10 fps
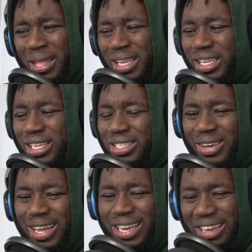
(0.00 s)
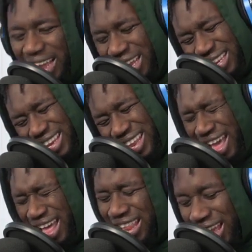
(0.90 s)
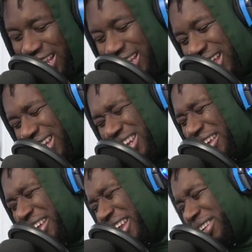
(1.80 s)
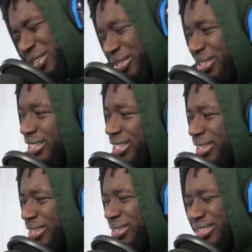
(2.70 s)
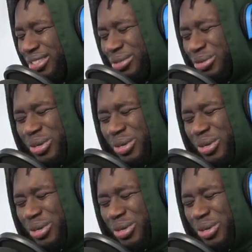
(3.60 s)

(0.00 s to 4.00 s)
You know, I like that. I like that that, that little subtle. She went